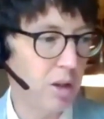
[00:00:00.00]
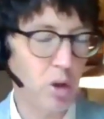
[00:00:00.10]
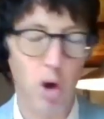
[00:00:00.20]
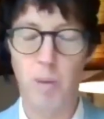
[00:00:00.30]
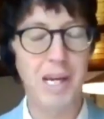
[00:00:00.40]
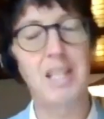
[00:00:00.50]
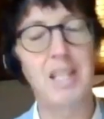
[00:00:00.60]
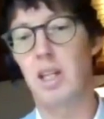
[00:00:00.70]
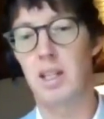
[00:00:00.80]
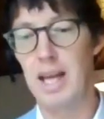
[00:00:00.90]
So I'm
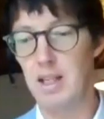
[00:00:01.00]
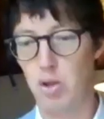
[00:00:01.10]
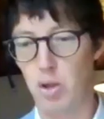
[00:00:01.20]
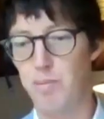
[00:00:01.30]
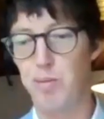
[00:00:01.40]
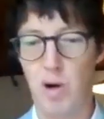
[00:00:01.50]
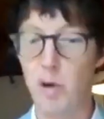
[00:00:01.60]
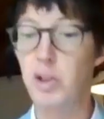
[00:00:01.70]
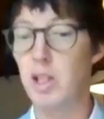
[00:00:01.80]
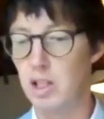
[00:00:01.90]
guessing that sort of
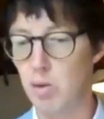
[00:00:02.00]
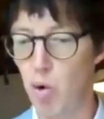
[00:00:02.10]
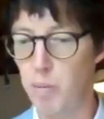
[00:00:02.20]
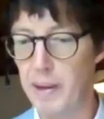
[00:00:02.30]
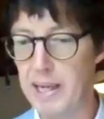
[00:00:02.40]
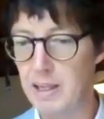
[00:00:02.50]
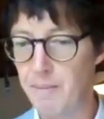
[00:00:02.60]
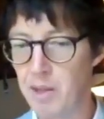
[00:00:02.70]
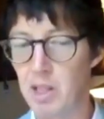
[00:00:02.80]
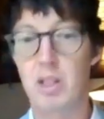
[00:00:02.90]
process will be
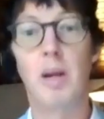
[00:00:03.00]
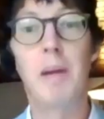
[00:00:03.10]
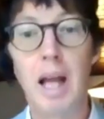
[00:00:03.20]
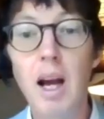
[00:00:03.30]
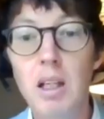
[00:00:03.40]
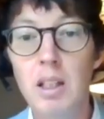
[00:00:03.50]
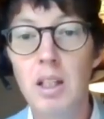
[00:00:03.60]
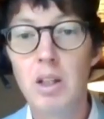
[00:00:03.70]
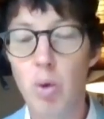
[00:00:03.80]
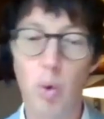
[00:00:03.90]
similar
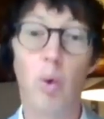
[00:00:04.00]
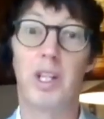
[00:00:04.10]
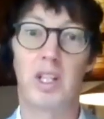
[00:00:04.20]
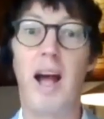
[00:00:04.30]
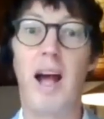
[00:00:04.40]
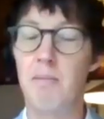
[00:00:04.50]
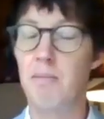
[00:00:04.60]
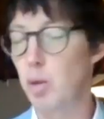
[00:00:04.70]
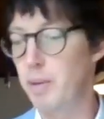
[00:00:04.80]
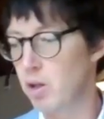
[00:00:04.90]
or the same,
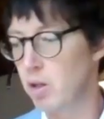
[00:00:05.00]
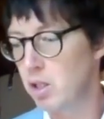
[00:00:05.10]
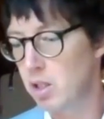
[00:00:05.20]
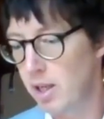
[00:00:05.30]
to be honest.